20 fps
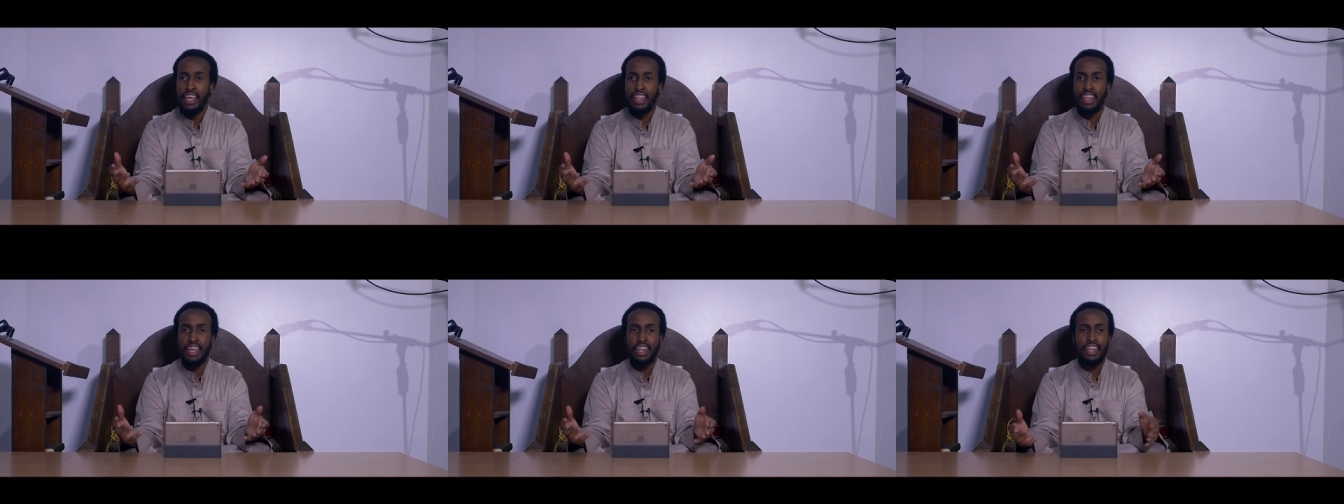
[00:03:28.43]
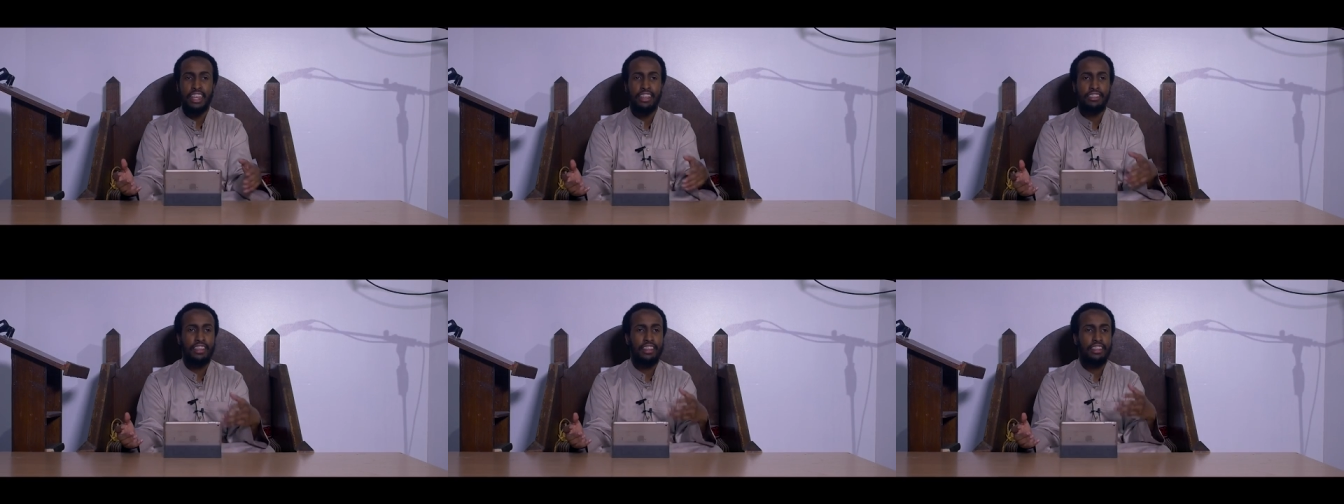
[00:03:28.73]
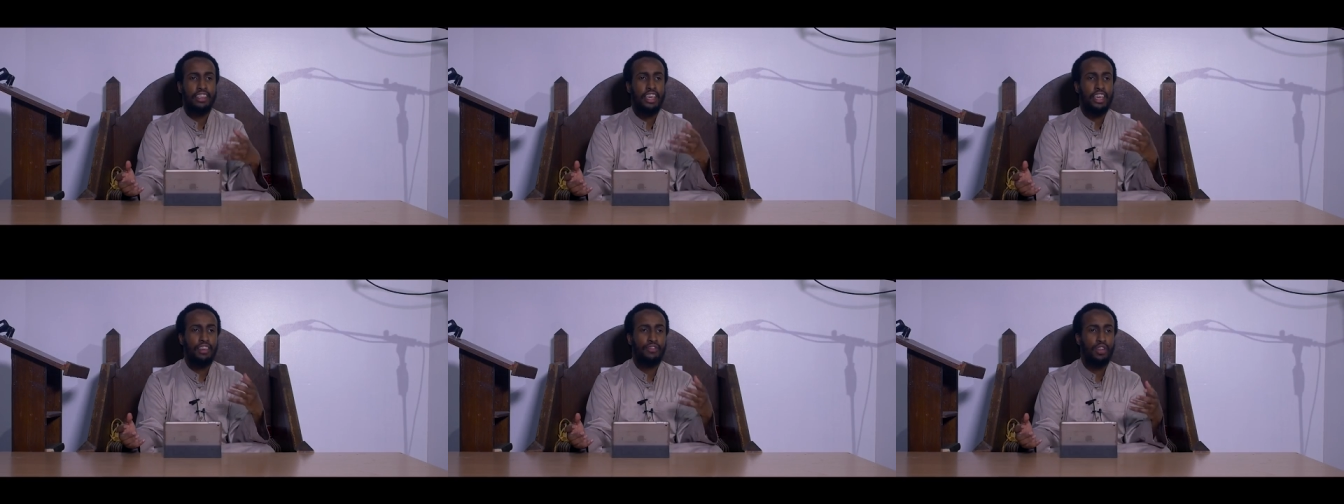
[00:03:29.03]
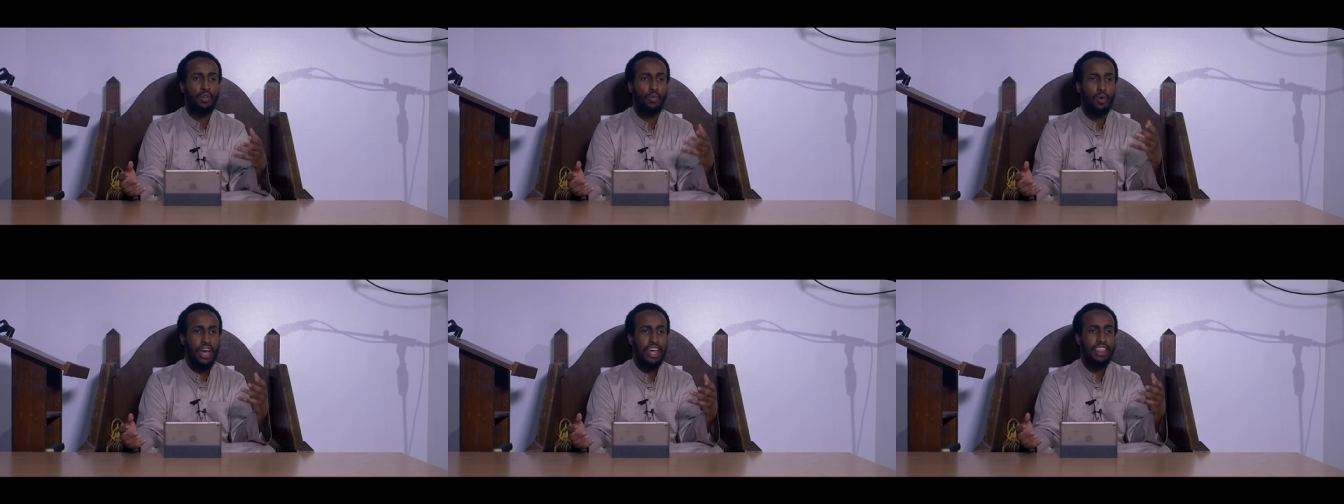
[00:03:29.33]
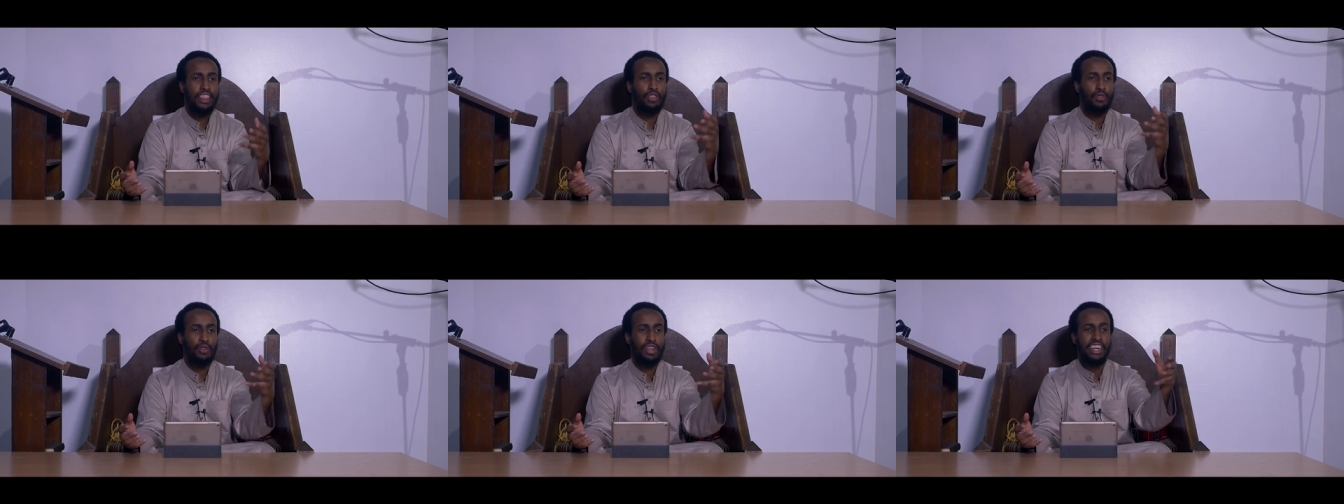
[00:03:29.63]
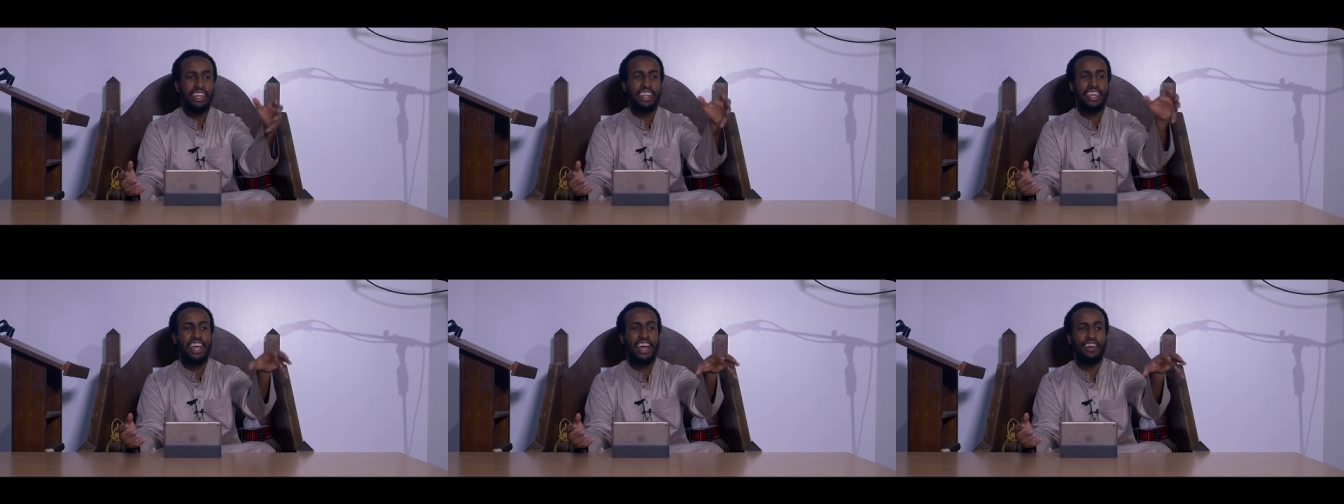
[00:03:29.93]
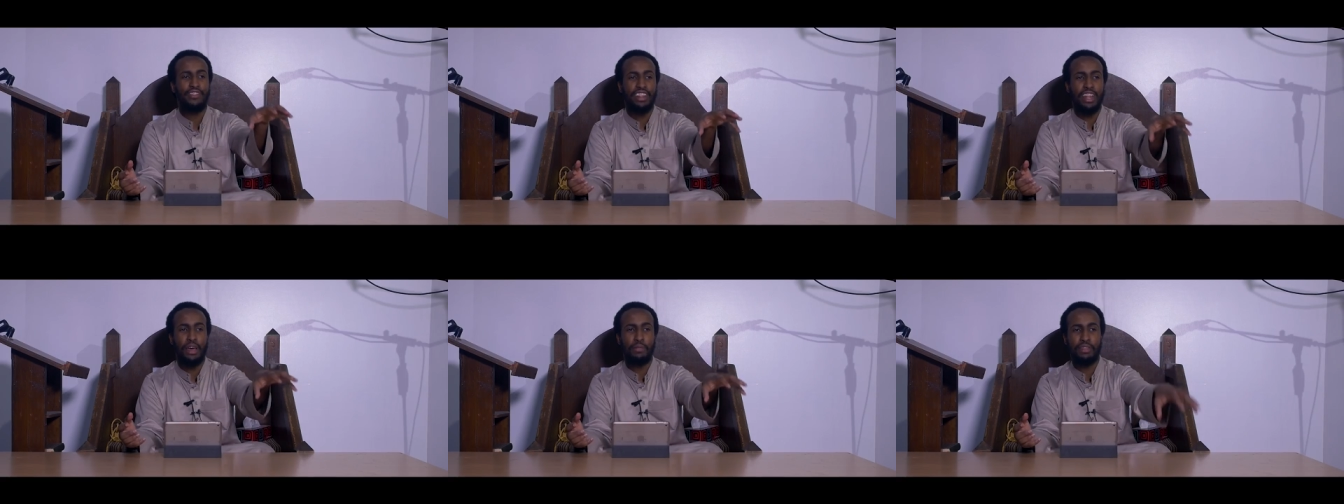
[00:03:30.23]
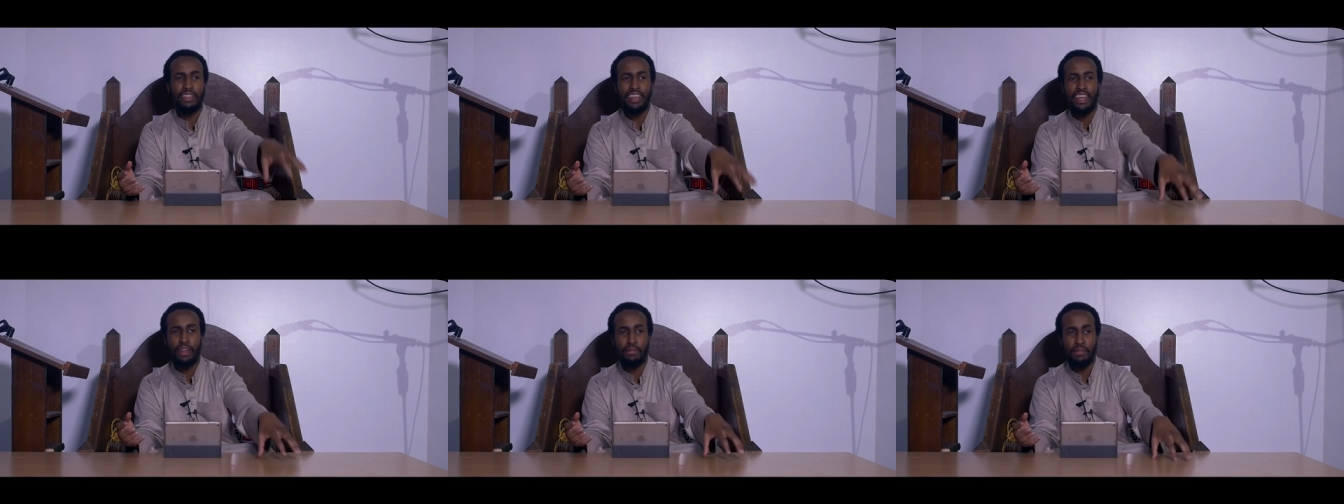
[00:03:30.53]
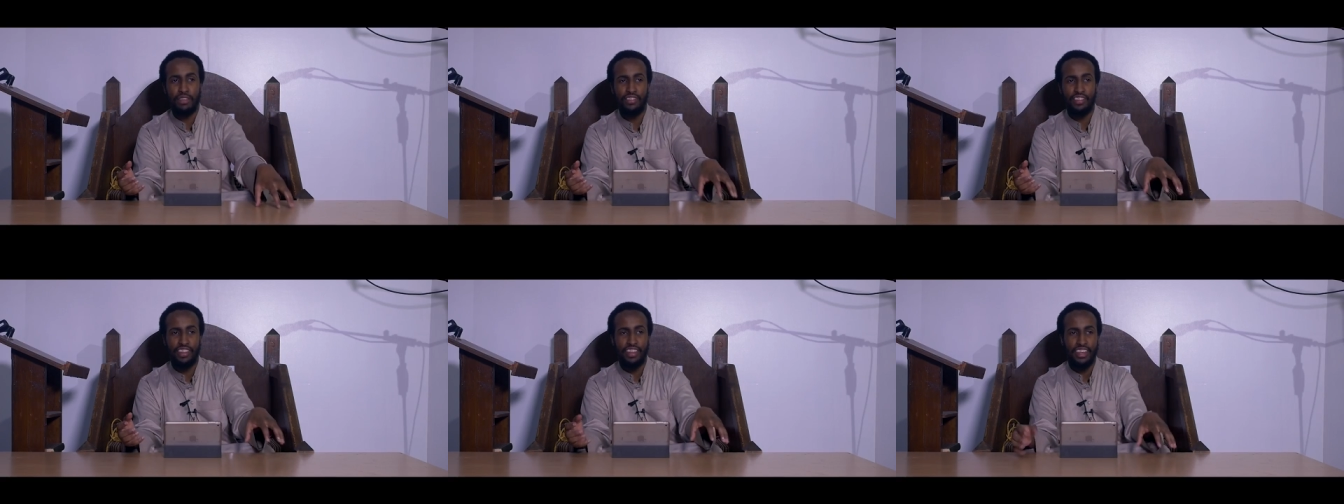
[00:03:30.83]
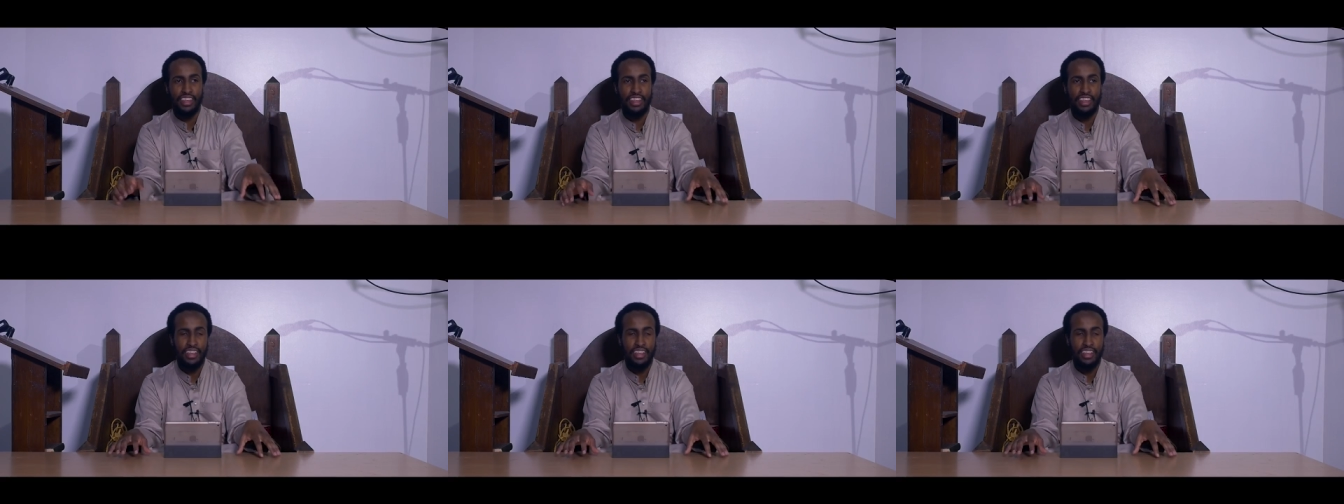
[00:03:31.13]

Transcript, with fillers: that is it even worth doing i'tikaf in that particular masjid?